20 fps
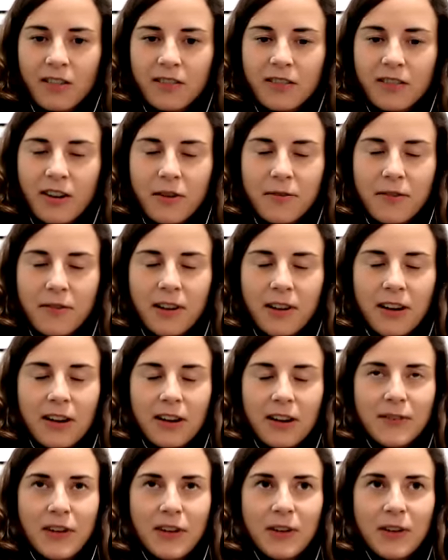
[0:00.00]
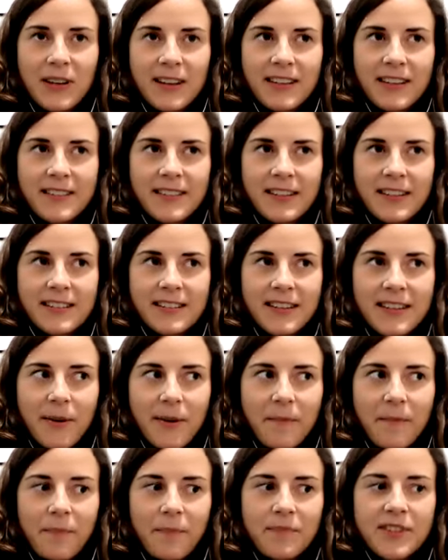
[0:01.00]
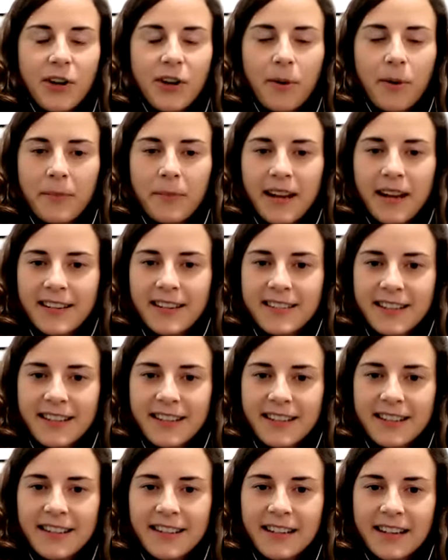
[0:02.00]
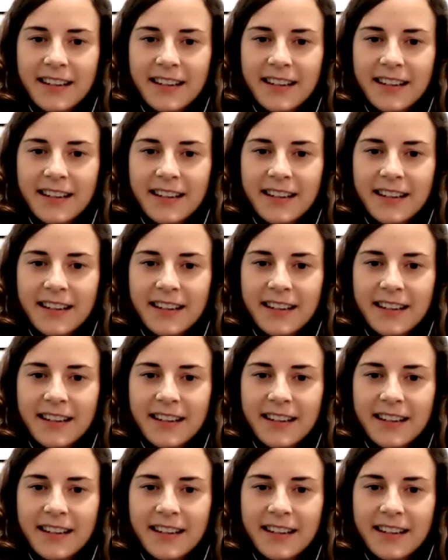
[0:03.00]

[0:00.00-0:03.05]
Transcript: over the last few years is um, tom nixon